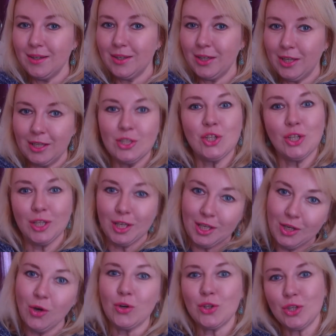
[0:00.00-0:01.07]

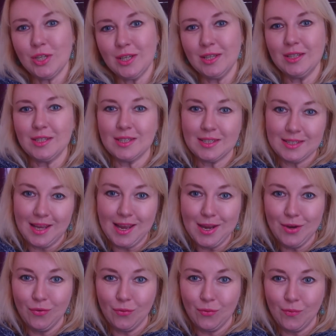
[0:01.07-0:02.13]
he or she is
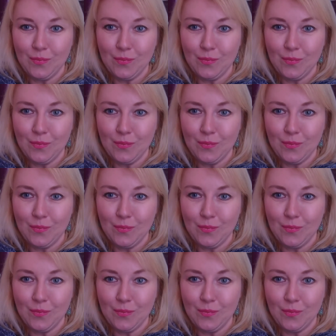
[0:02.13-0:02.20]
safe